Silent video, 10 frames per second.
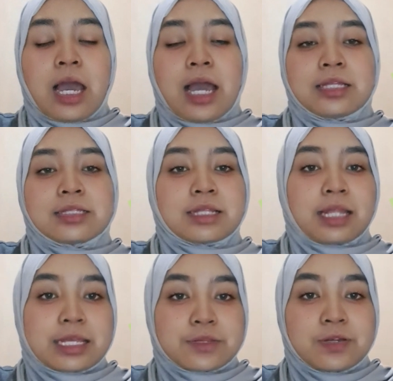And the
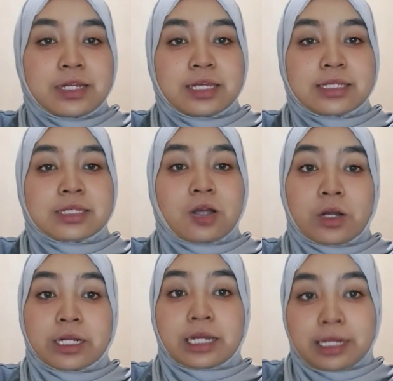last one is
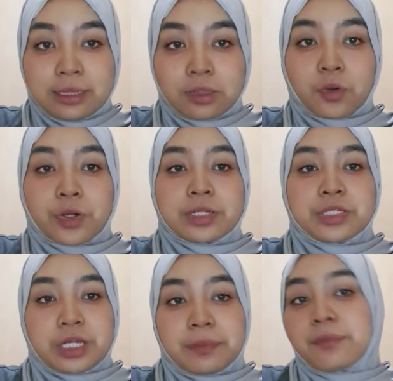concrete or
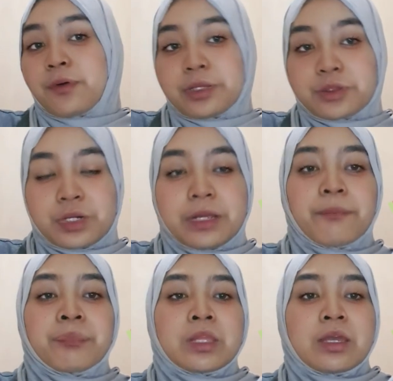shape poetry.
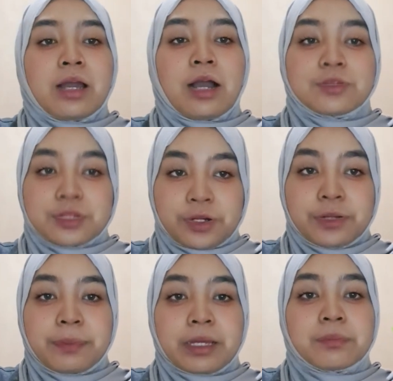Author
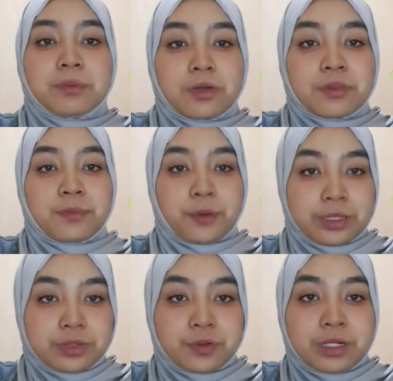make both
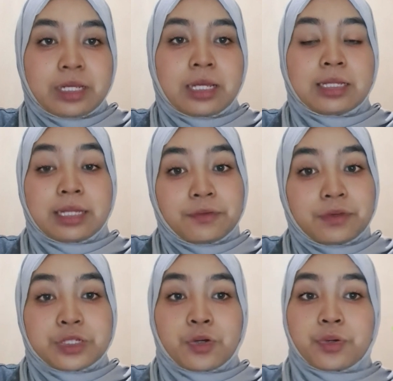poetry, language
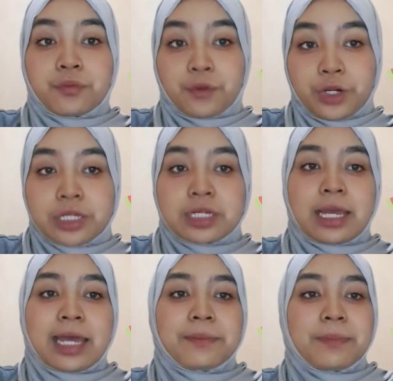or word
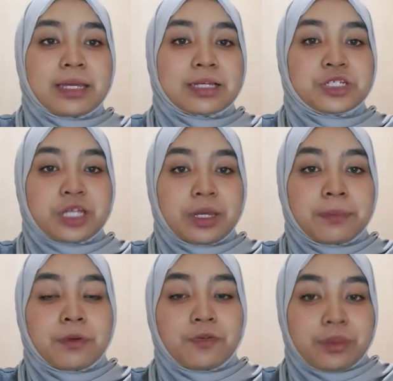and make a shape
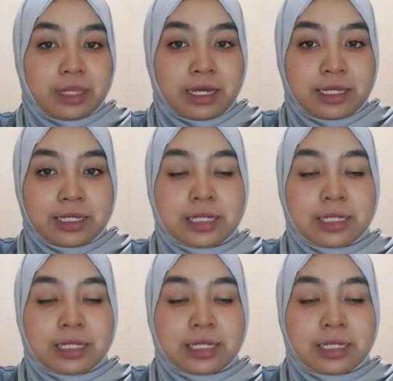with that.